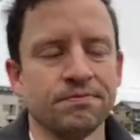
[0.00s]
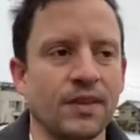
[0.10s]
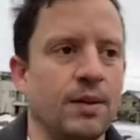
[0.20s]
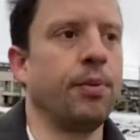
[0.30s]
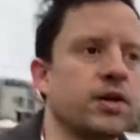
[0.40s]

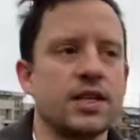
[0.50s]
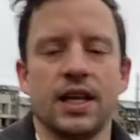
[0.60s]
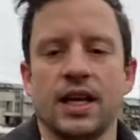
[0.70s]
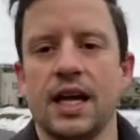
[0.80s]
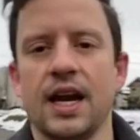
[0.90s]
in person
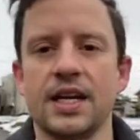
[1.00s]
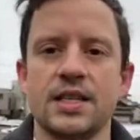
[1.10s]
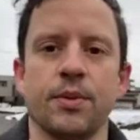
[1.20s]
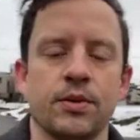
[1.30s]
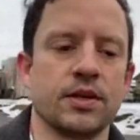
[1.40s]
like that, I
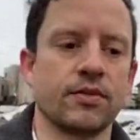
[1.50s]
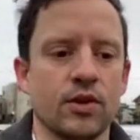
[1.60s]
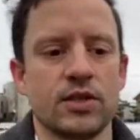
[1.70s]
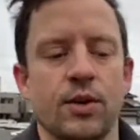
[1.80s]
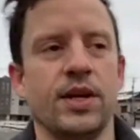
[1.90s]
suppose. Of
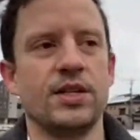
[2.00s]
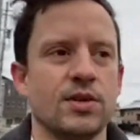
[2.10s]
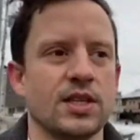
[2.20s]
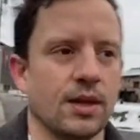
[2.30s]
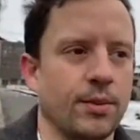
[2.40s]
course, nobody's
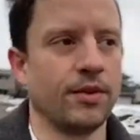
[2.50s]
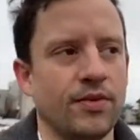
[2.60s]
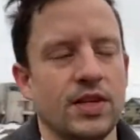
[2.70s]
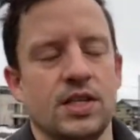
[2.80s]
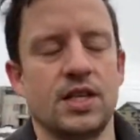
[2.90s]
using them to
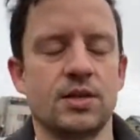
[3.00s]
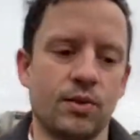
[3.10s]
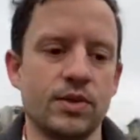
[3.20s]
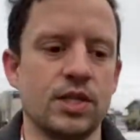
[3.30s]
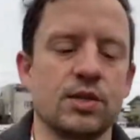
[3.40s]
fish. This one
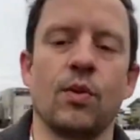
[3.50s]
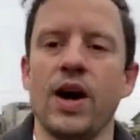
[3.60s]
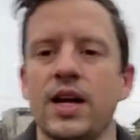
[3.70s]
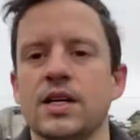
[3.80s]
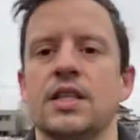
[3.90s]
was just
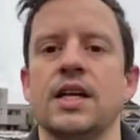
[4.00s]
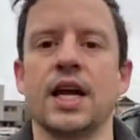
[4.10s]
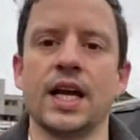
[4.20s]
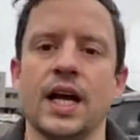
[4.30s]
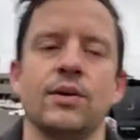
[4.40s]
wild and
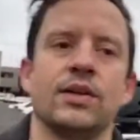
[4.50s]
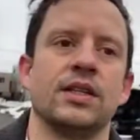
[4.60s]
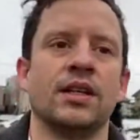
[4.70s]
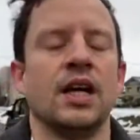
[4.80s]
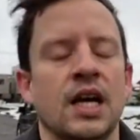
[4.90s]
hanging out, and
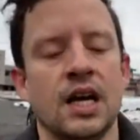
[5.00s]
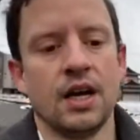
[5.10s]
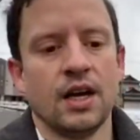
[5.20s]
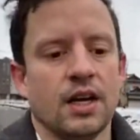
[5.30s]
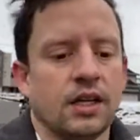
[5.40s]

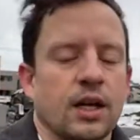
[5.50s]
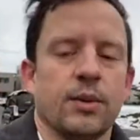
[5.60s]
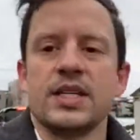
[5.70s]
nobody's